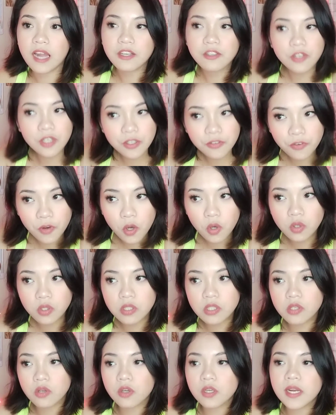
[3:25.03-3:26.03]
Android
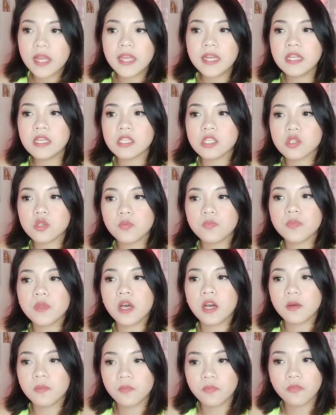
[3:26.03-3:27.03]
phones, or any
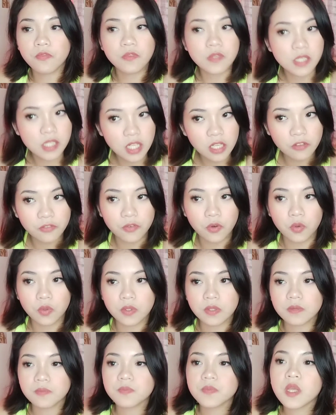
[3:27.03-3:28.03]
souped-up cell
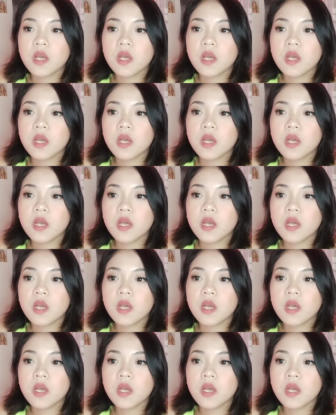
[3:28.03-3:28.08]
phone.